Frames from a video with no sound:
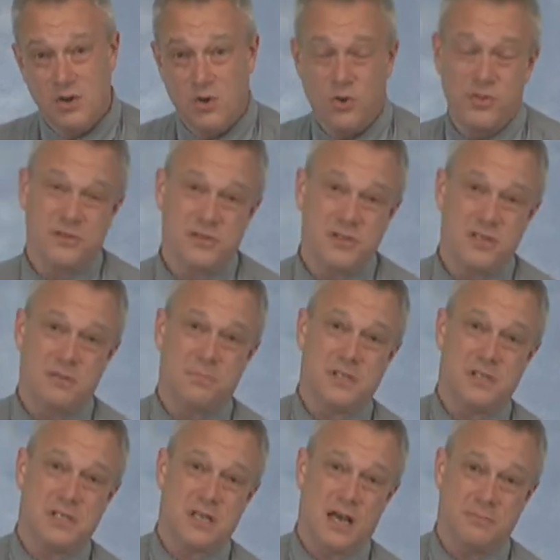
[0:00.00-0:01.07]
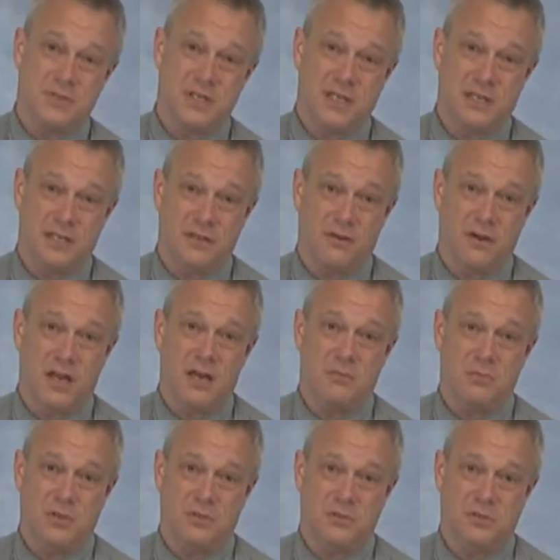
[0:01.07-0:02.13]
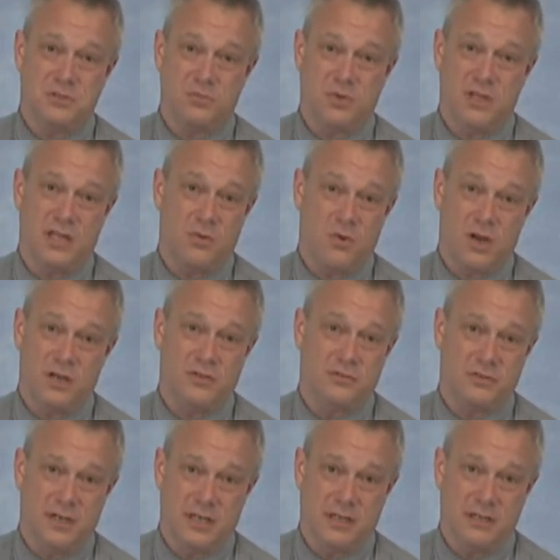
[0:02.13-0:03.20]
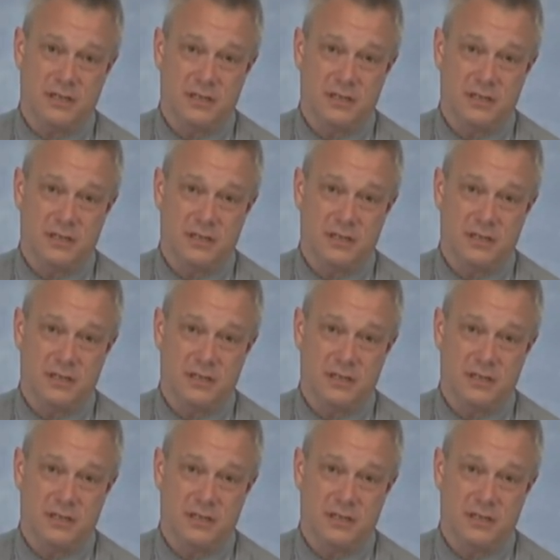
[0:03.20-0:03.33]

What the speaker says: or they'll simply stop taking their antabuse when they want to drink.